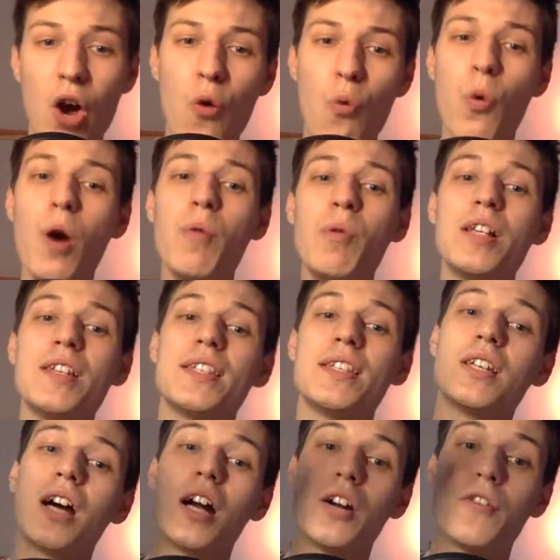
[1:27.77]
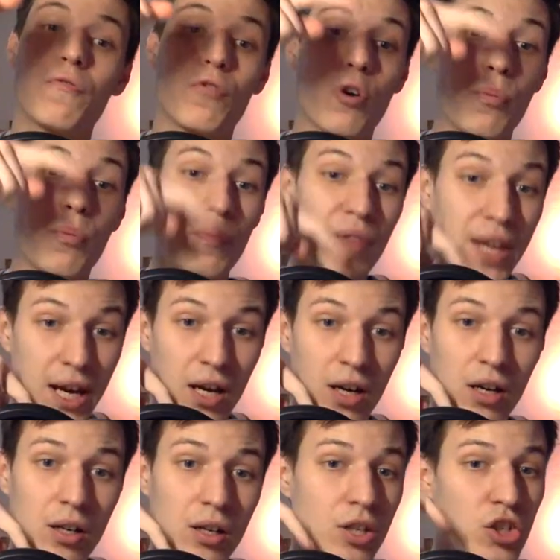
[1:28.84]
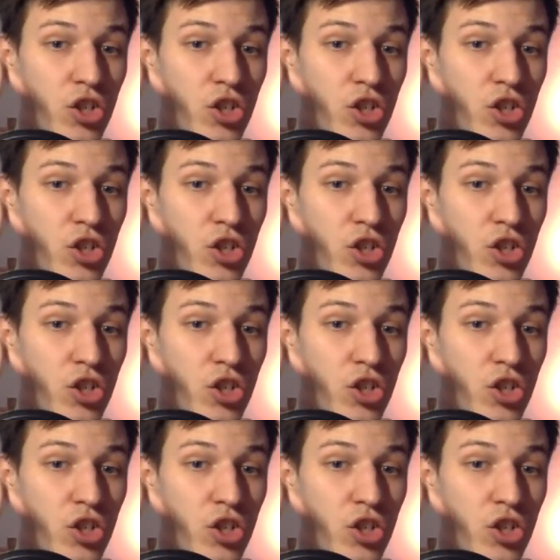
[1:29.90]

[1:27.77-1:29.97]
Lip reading: We will start from there,